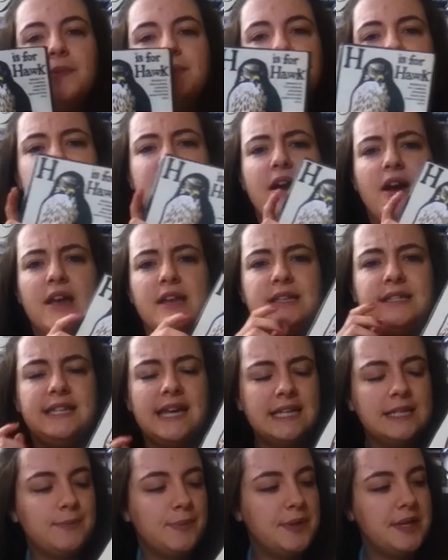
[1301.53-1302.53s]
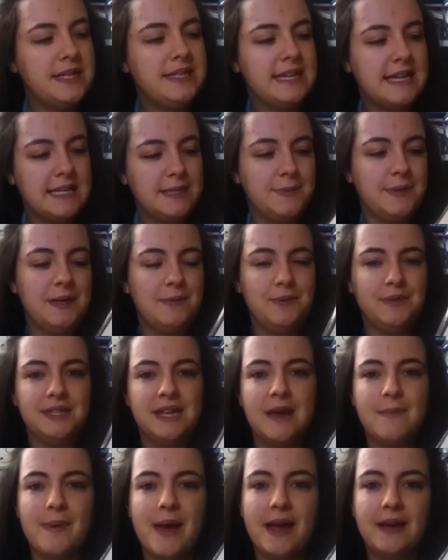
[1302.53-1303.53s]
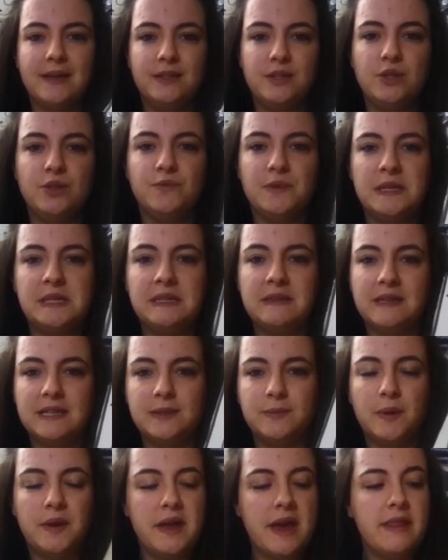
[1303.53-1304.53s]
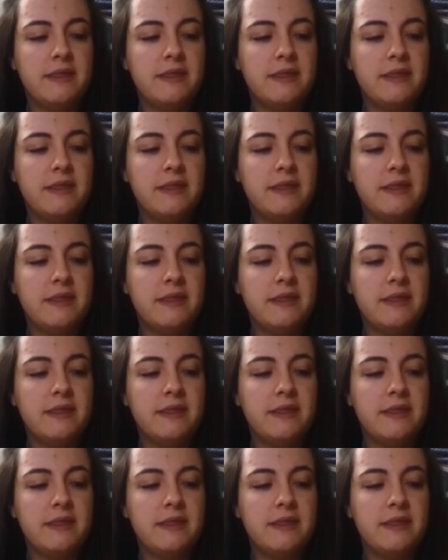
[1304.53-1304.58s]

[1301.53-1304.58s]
So yeah, I desperately want to get back to reading this one.